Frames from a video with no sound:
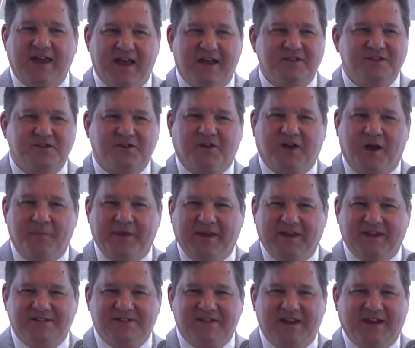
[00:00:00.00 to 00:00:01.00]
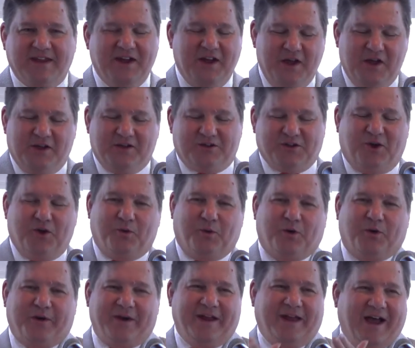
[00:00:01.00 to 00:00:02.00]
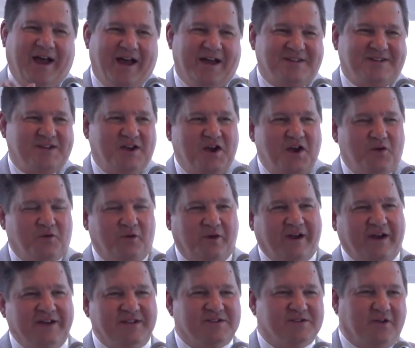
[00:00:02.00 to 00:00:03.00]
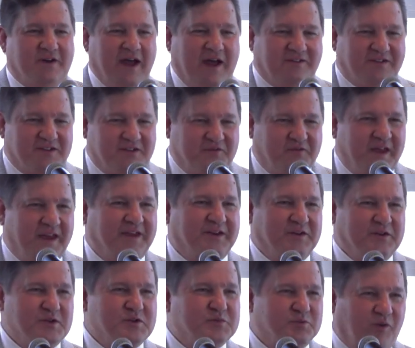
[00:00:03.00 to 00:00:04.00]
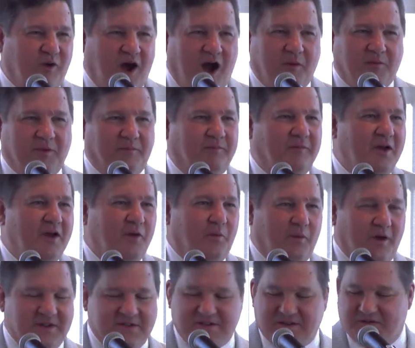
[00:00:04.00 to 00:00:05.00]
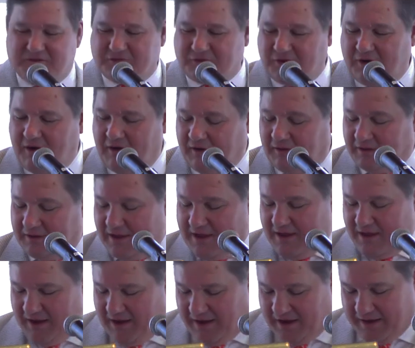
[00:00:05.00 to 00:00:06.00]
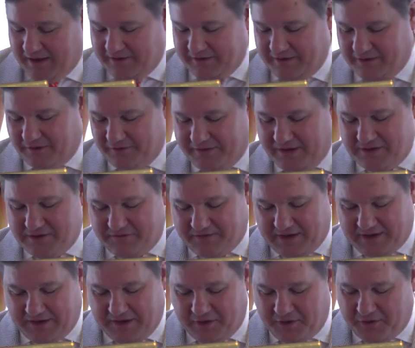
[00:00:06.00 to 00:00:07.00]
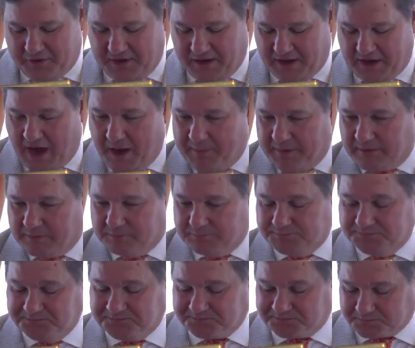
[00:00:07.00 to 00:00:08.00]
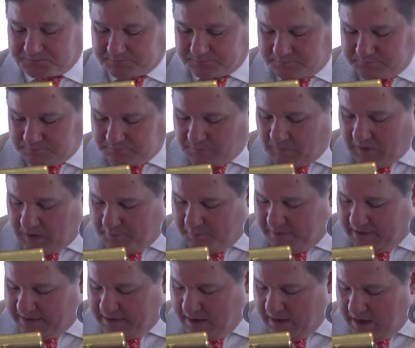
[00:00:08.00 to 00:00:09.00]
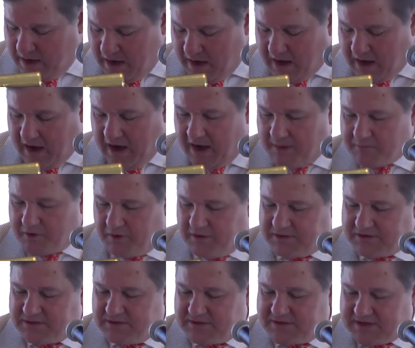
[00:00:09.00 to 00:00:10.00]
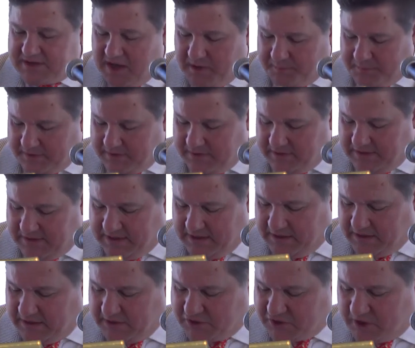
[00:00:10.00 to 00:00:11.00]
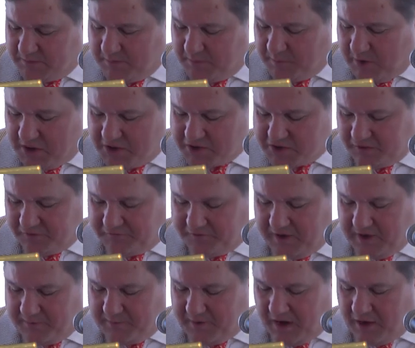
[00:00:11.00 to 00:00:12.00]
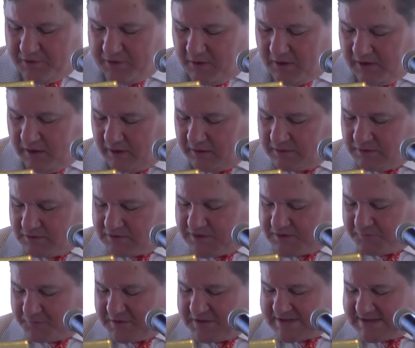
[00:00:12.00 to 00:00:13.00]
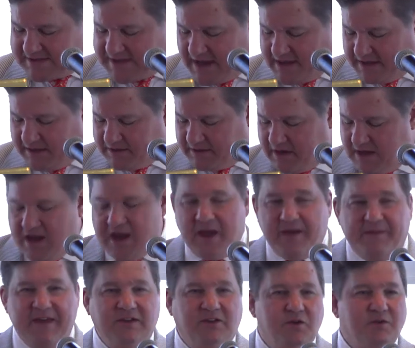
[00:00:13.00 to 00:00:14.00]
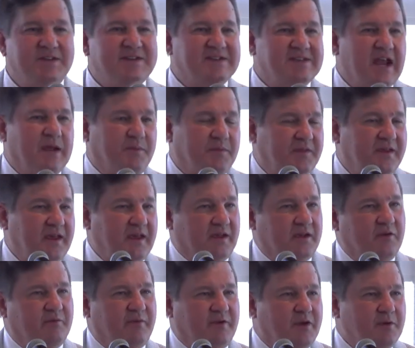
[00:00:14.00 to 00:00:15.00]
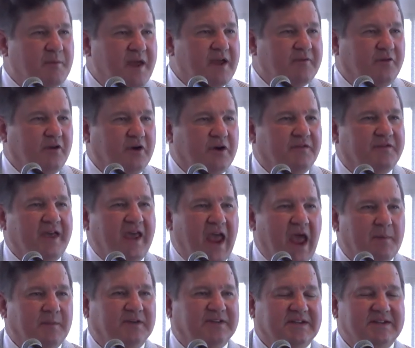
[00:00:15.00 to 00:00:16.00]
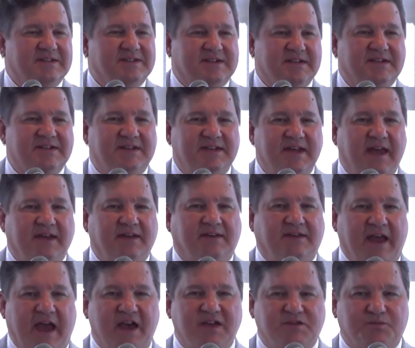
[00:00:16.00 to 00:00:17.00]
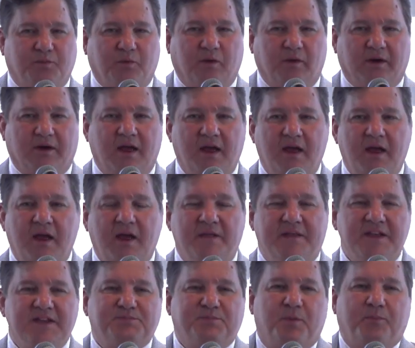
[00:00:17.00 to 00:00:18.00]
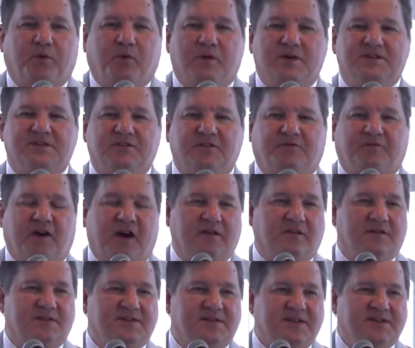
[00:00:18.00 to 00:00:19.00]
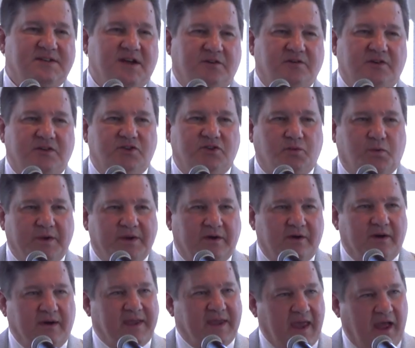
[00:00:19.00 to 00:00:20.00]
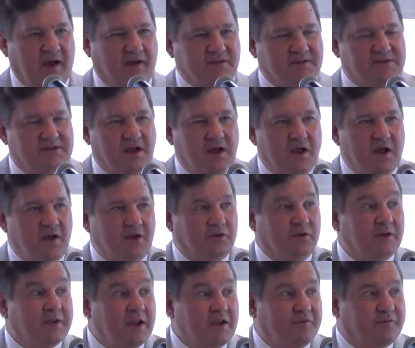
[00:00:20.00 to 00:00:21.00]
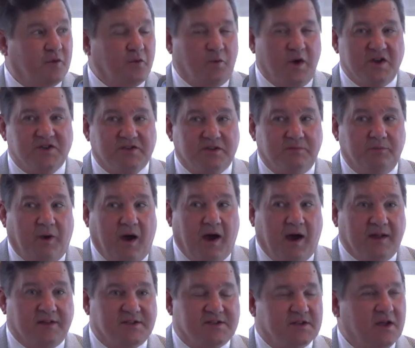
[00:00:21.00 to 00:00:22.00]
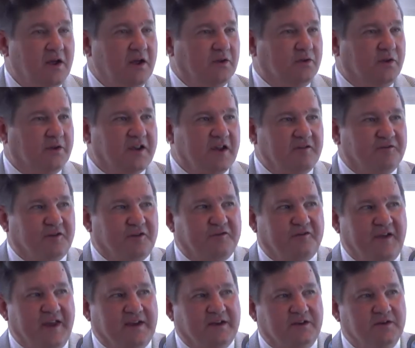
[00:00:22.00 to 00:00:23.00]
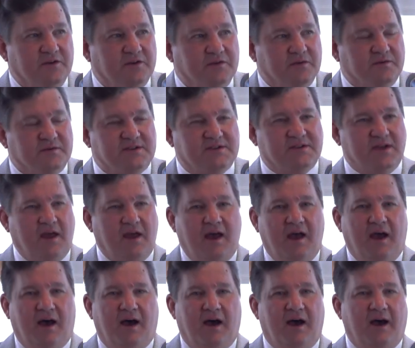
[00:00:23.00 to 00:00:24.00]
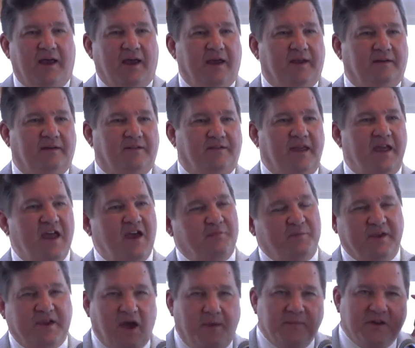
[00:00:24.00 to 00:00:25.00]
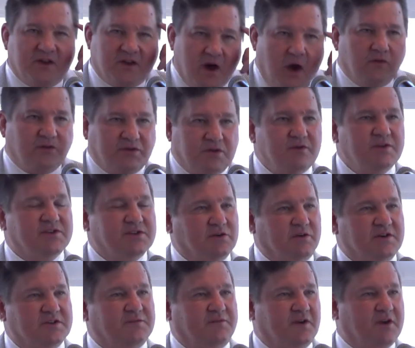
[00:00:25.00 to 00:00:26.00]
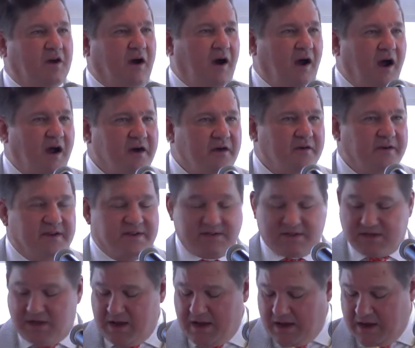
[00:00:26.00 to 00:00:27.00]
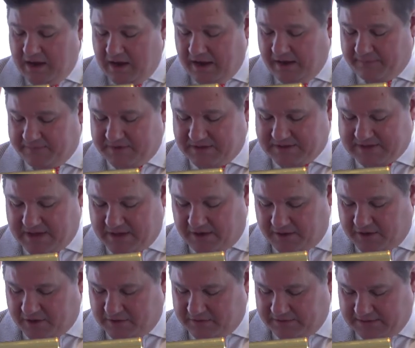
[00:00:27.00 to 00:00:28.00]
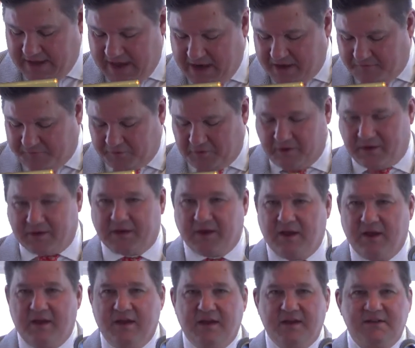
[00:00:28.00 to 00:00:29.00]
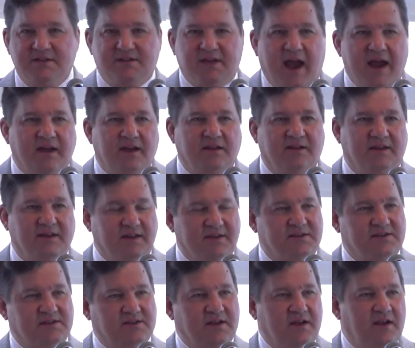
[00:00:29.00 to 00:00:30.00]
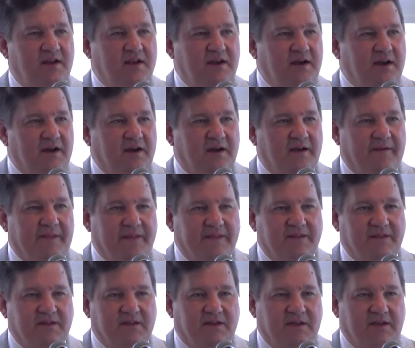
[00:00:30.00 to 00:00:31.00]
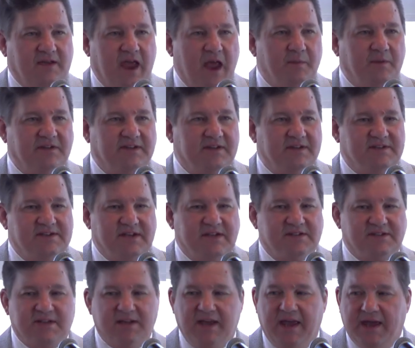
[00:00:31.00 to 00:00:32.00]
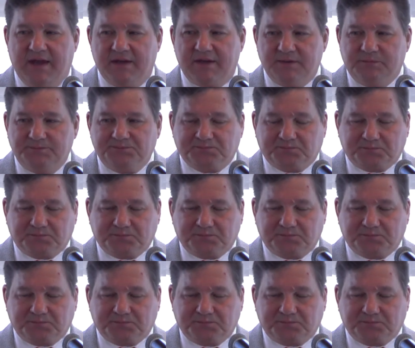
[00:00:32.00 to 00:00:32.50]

Council coming in and saying, don't worry, guys, we're going to sort out this fake news problem once and for all, you know, then you've got another thing coming. But I'm going to skip the German Marshall Fund, although I'll, just for a second, they do the same thing. You may have heard of the Hamilton 68 dashboard. This purports to follow 600 Twitter accounts looking for Russian bots, looking for fake news. And they have become the go-to source for Congress. Senator Lankford cited this Hamilton 68